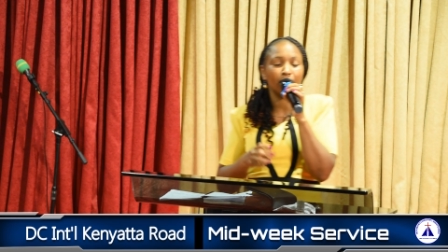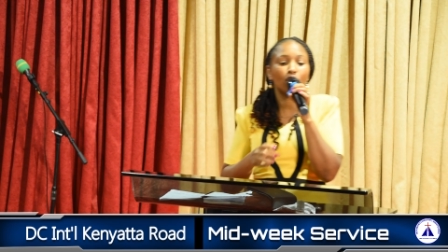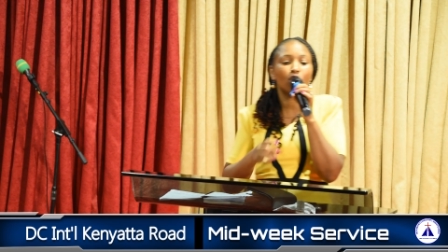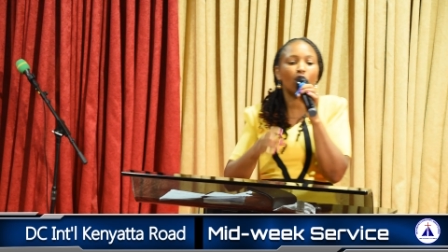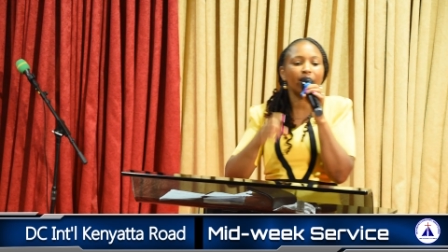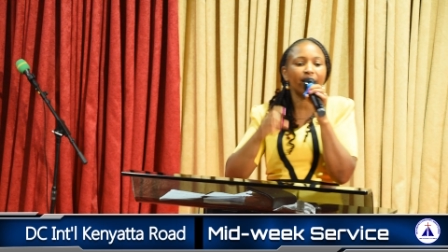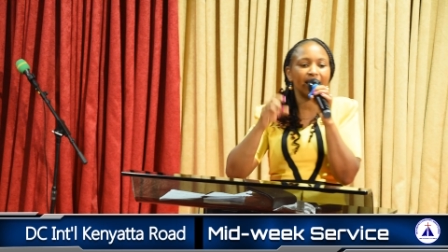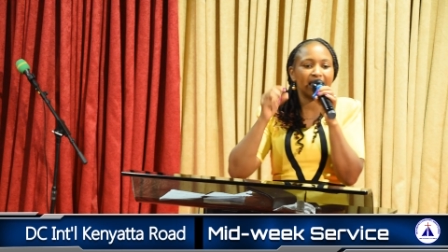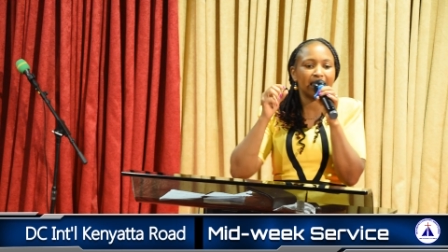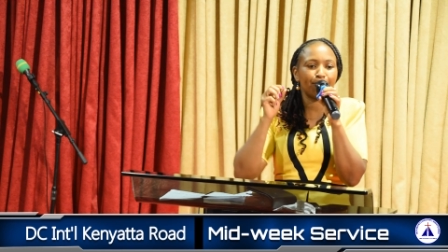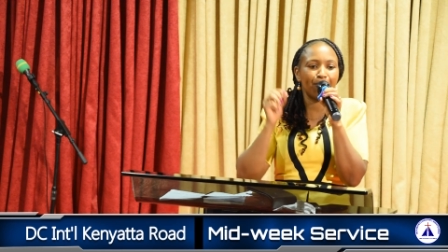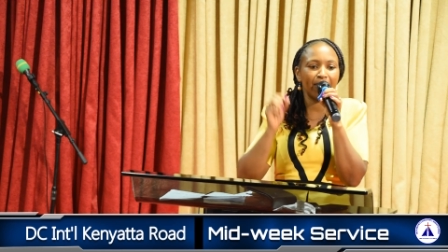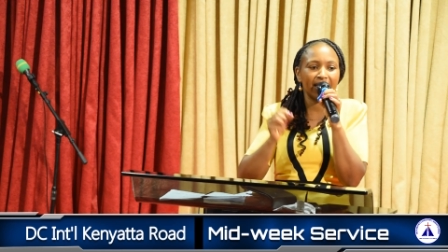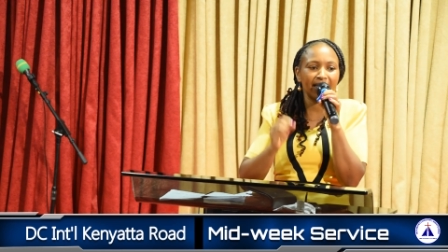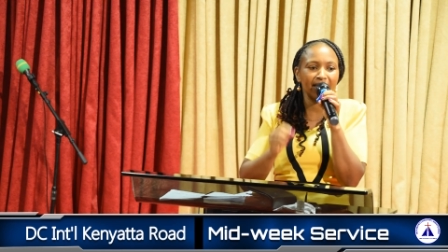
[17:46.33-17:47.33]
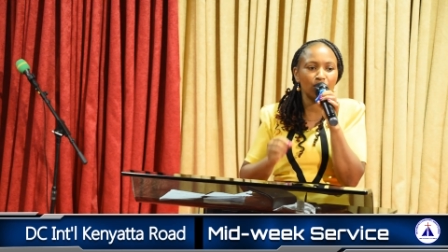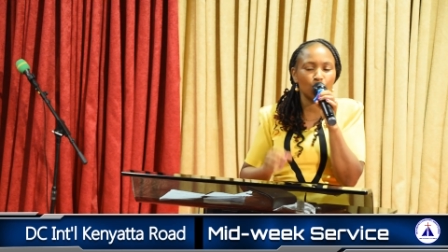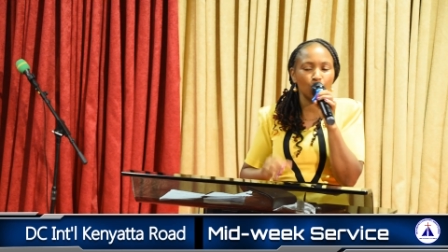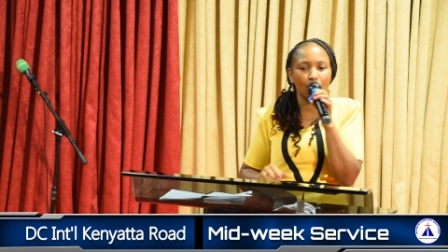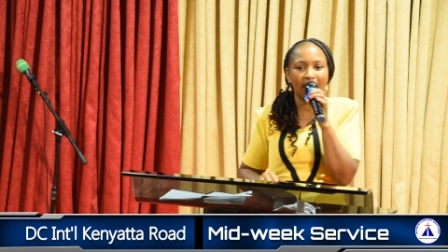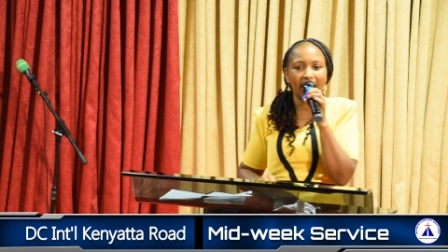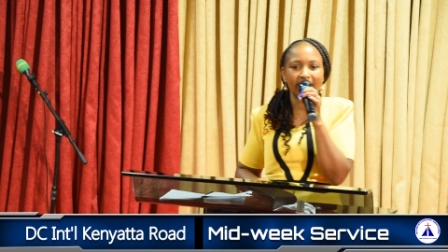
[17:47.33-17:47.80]
God is speaking
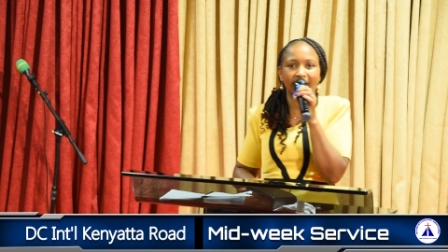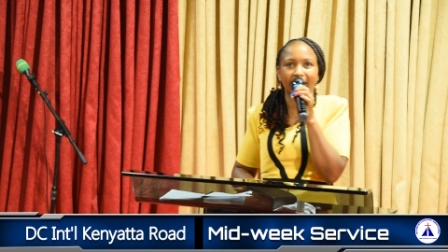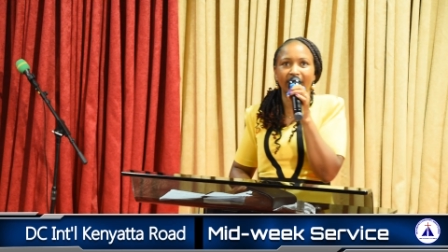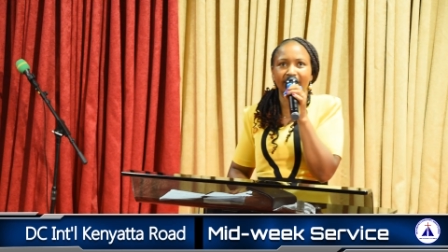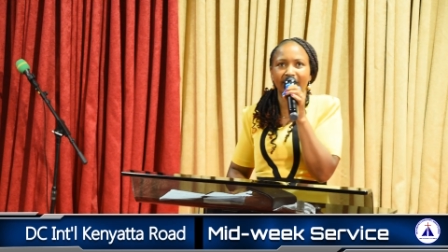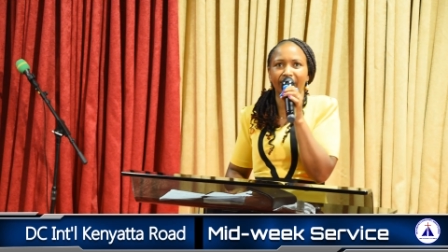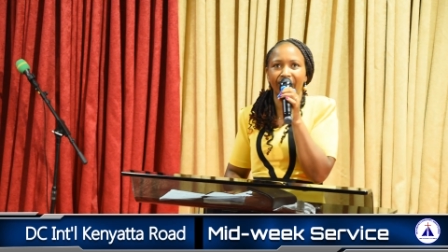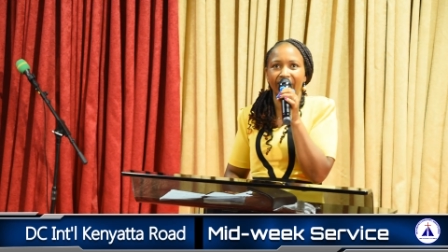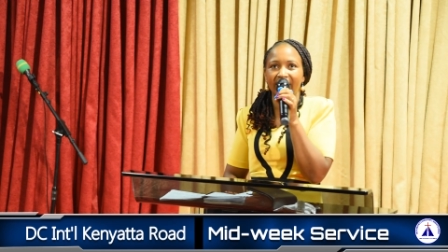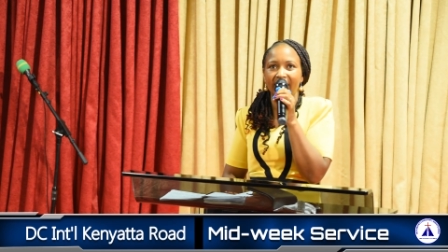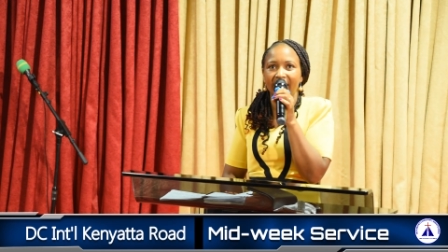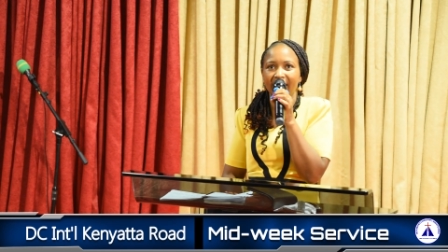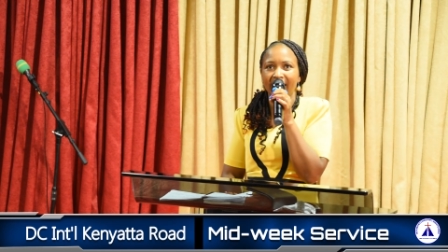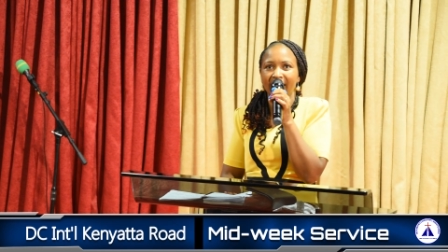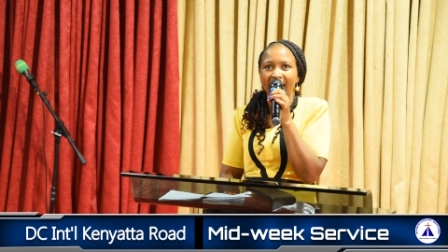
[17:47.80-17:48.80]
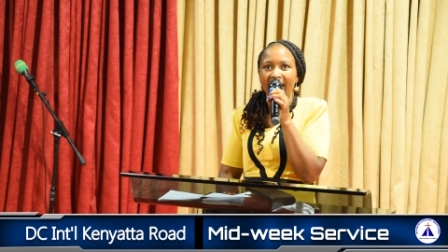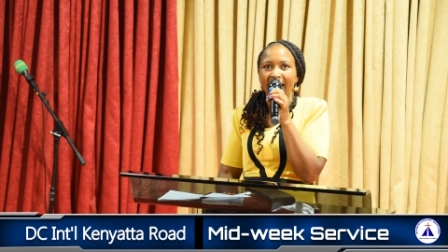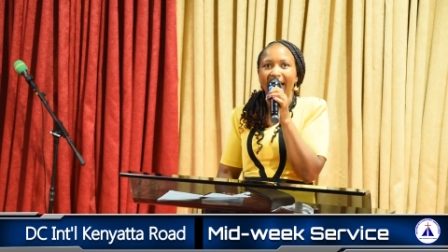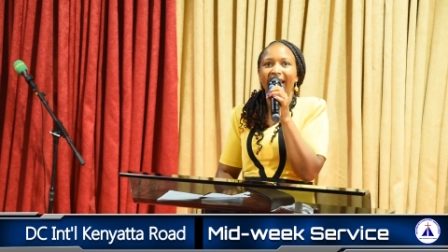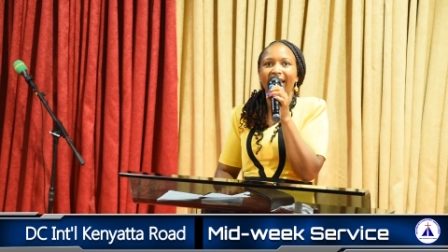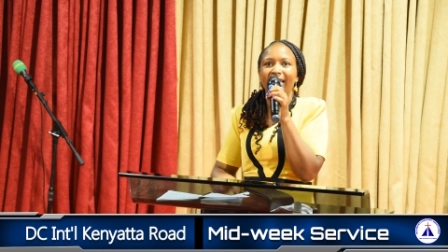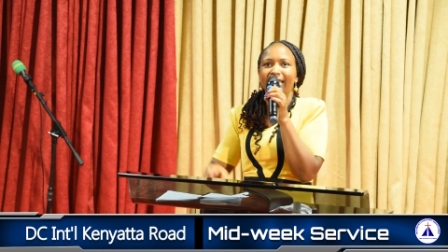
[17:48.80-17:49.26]
to us this evening and